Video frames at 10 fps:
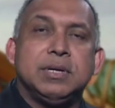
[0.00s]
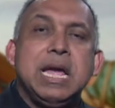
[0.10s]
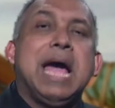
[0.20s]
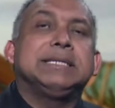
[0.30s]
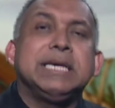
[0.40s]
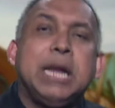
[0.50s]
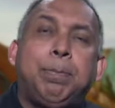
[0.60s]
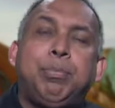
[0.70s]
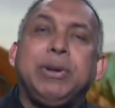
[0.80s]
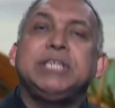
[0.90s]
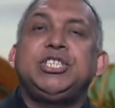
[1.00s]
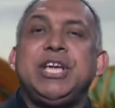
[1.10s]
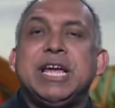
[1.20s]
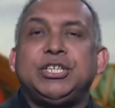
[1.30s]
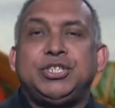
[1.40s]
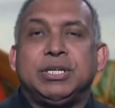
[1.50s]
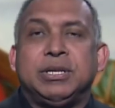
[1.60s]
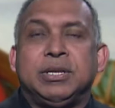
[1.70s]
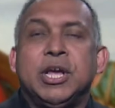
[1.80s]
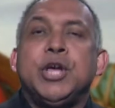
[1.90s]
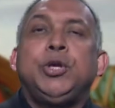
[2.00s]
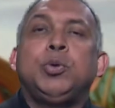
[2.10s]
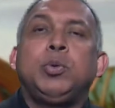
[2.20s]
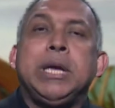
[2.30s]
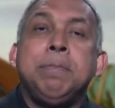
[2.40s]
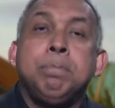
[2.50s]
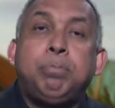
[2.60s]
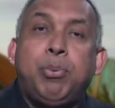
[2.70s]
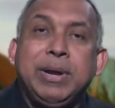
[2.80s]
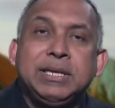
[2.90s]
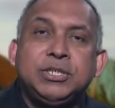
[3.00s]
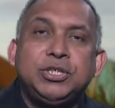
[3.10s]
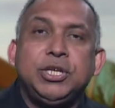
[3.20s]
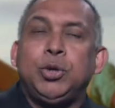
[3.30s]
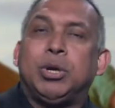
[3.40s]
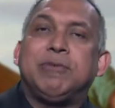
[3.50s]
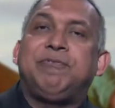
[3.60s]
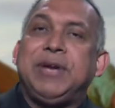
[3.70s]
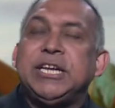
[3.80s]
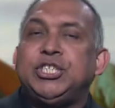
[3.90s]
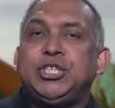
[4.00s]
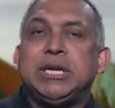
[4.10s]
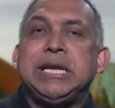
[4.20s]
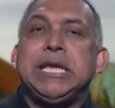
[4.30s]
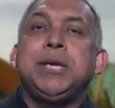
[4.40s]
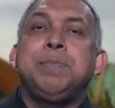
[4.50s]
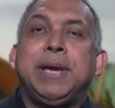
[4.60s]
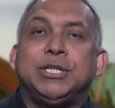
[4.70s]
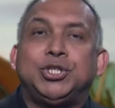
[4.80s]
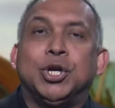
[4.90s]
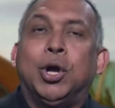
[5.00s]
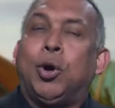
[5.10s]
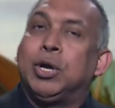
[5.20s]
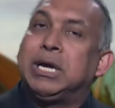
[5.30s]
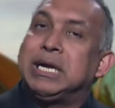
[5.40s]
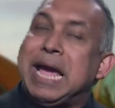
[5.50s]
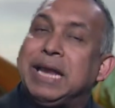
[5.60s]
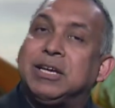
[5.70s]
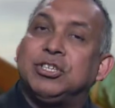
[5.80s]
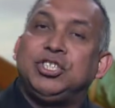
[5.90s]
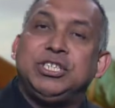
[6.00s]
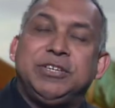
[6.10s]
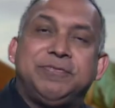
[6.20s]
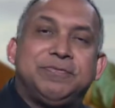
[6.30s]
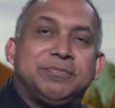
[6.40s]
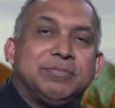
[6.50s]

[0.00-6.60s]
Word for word: As an appreciation, you imprint your facial image on her handkerchief.